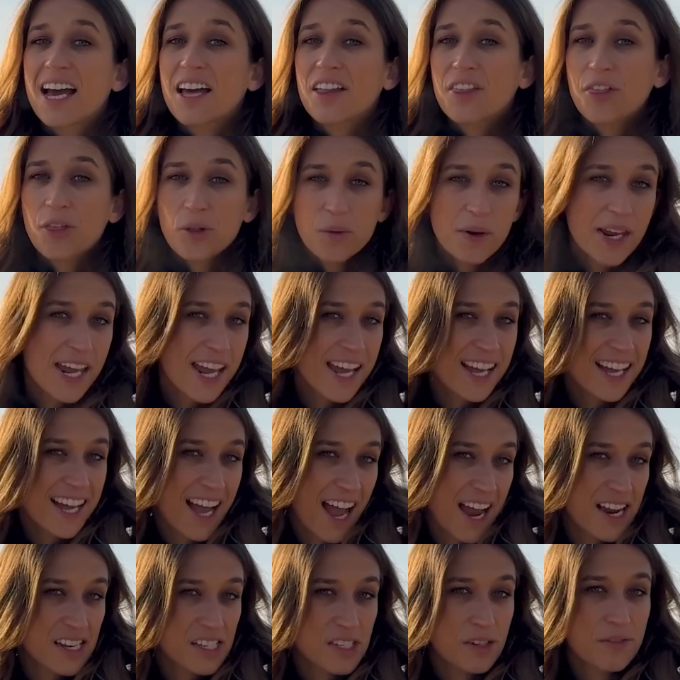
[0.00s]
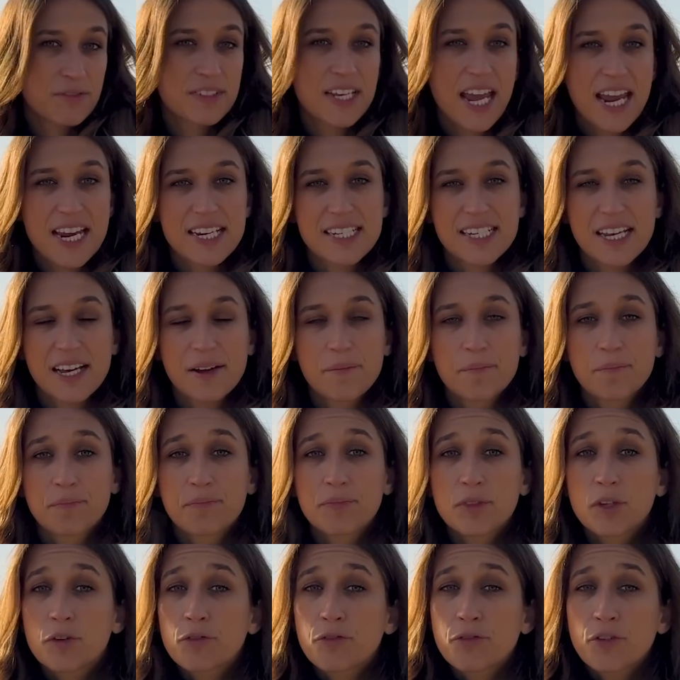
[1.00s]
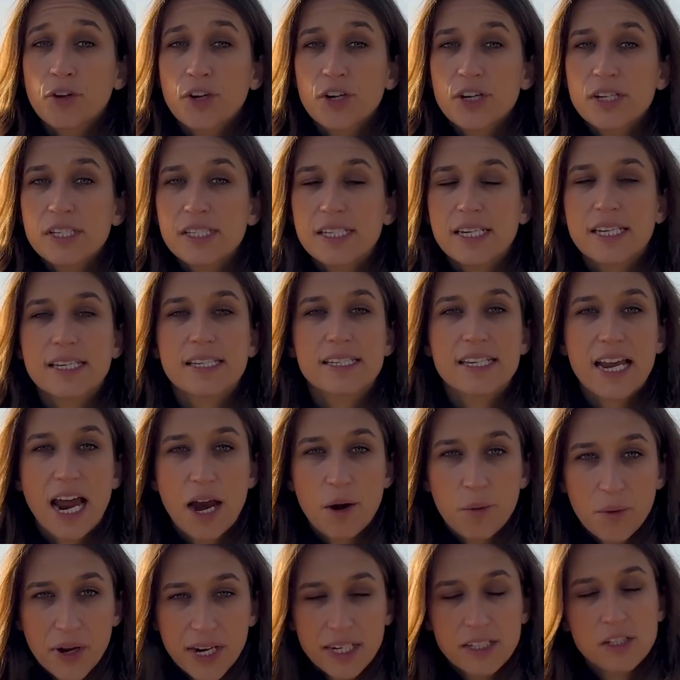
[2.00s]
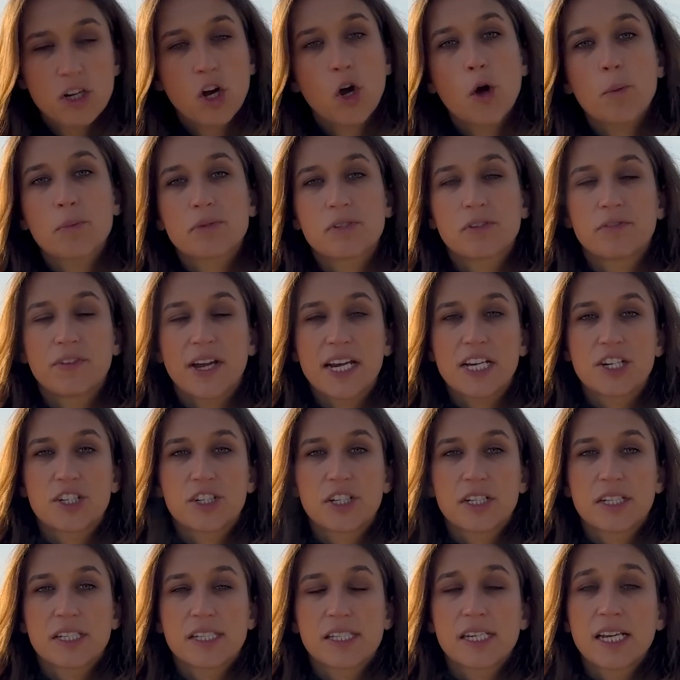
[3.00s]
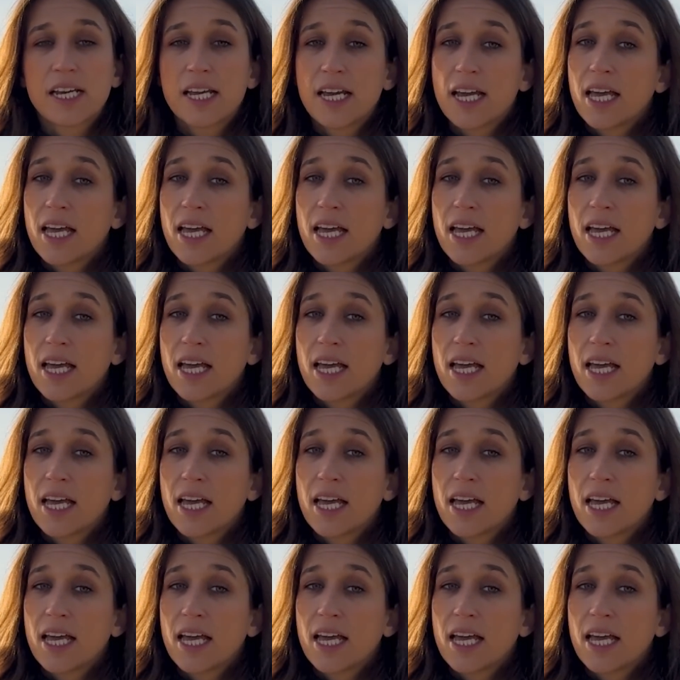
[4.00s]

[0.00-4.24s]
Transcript: are three kinds of data. The first is direct observations.